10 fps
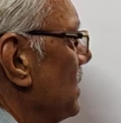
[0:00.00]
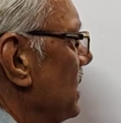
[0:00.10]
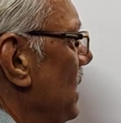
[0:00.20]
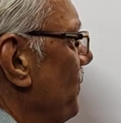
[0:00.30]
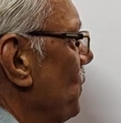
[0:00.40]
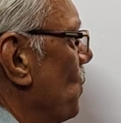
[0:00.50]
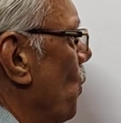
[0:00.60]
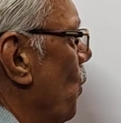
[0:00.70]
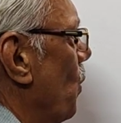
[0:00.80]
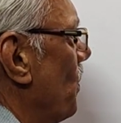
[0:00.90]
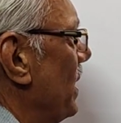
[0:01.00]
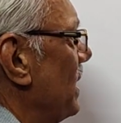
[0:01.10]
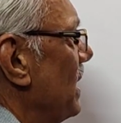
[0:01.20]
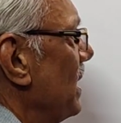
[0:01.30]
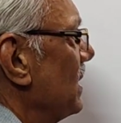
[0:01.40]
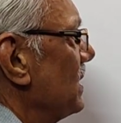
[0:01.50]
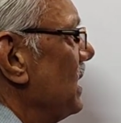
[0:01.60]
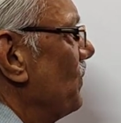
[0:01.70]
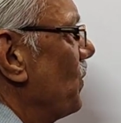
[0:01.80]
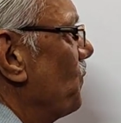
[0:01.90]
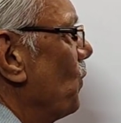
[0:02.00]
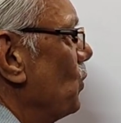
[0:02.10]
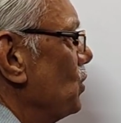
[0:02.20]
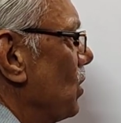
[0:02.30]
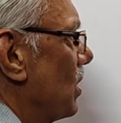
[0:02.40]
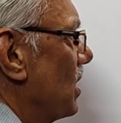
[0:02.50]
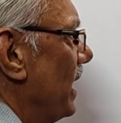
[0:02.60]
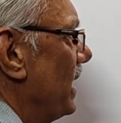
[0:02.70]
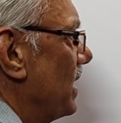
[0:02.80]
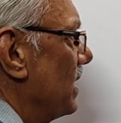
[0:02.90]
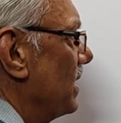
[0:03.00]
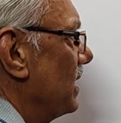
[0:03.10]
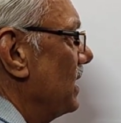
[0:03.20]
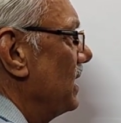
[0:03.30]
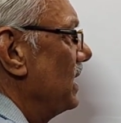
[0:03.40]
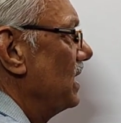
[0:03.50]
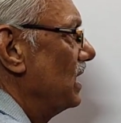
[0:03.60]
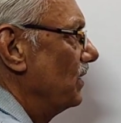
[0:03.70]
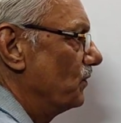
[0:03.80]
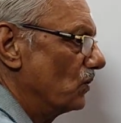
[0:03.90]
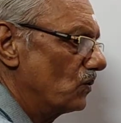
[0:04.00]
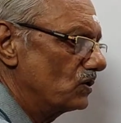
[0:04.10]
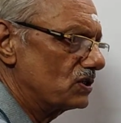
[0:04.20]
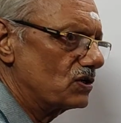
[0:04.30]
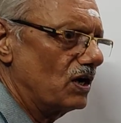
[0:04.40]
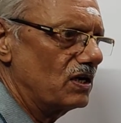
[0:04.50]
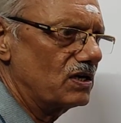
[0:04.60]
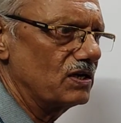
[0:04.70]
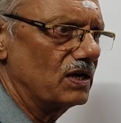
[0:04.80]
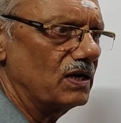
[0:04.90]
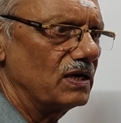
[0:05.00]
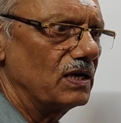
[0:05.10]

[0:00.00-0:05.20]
See, if you go by, see, a flow chart, like if you start